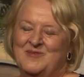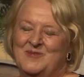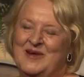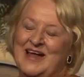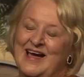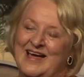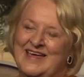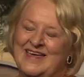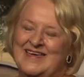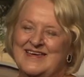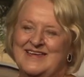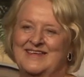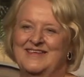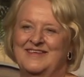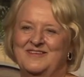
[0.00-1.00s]
When I
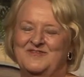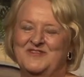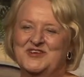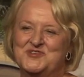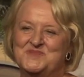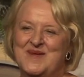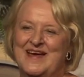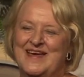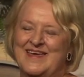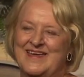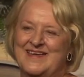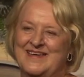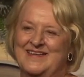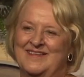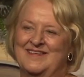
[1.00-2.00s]
finished my
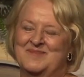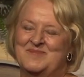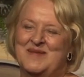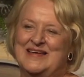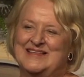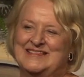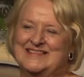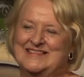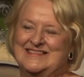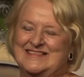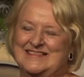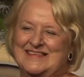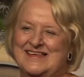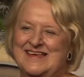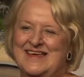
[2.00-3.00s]

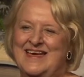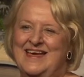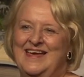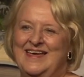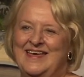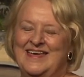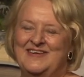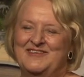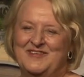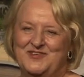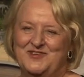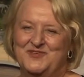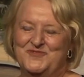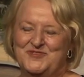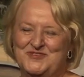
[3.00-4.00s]
master's here at the
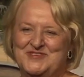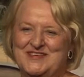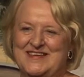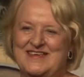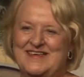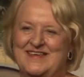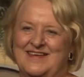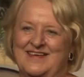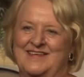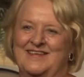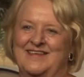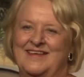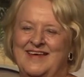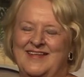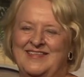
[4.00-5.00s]
university
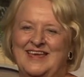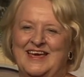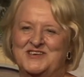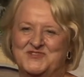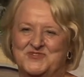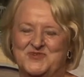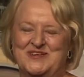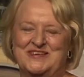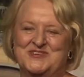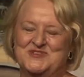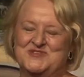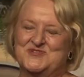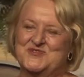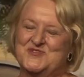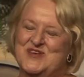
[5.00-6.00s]
at the age of
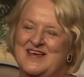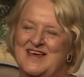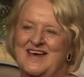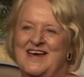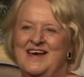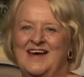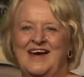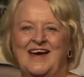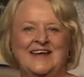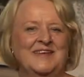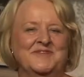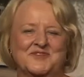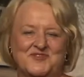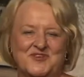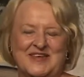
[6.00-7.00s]
22, I
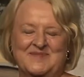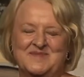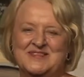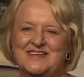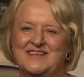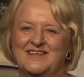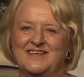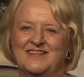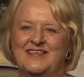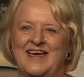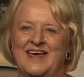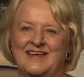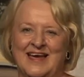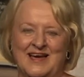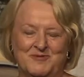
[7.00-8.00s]
never dreamed
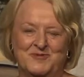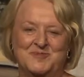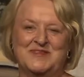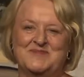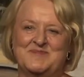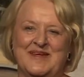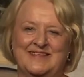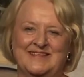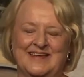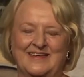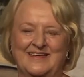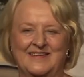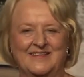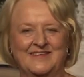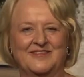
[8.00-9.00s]
that I would be
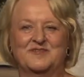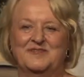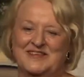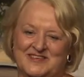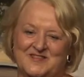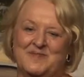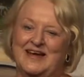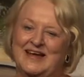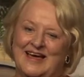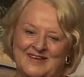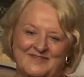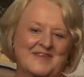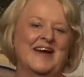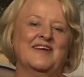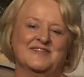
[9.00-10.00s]
spending the rest of my
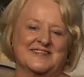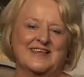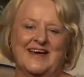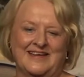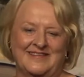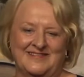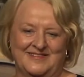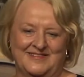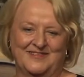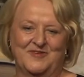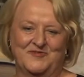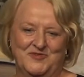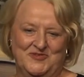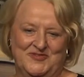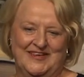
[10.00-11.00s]
life outside
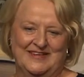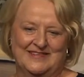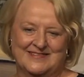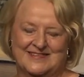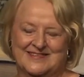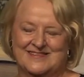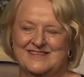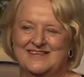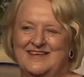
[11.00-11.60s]
of New Zealand.